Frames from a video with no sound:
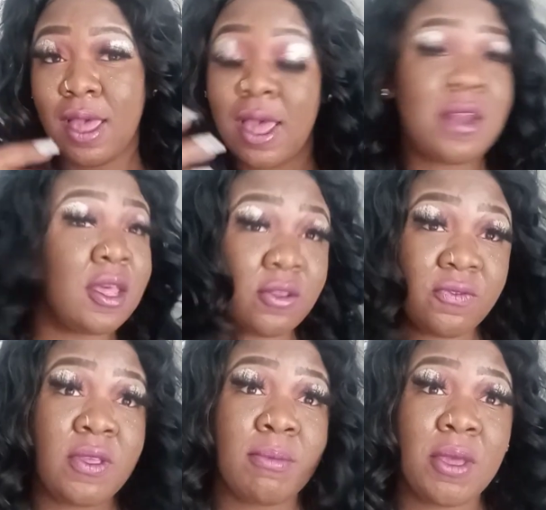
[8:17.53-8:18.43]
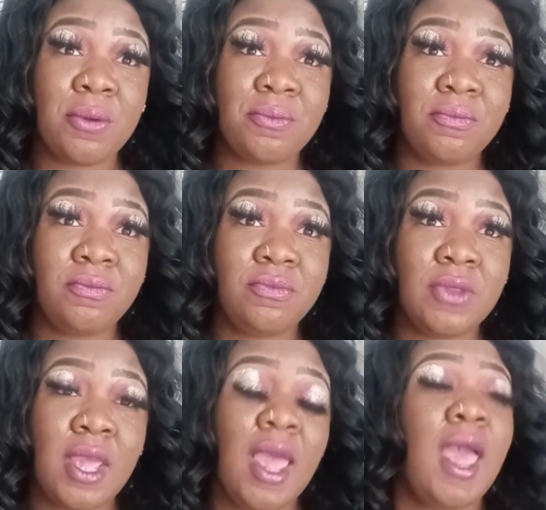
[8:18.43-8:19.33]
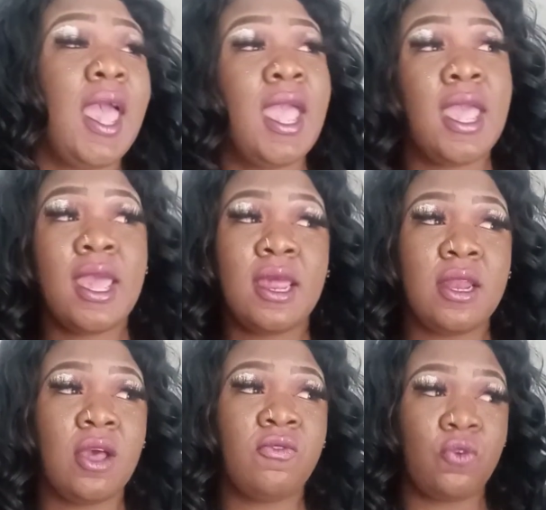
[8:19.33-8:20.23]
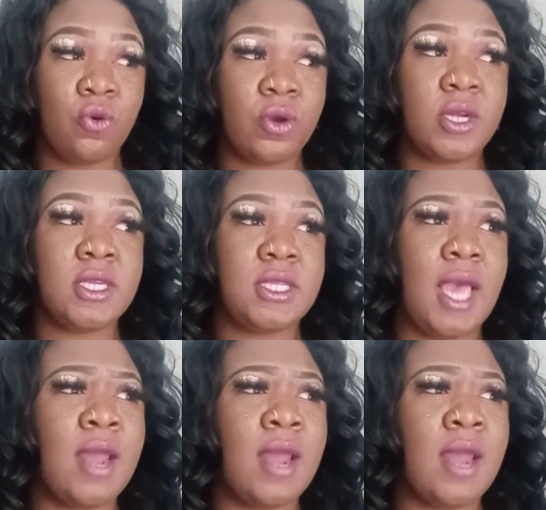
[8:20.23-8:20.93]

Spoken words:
another female. And of course,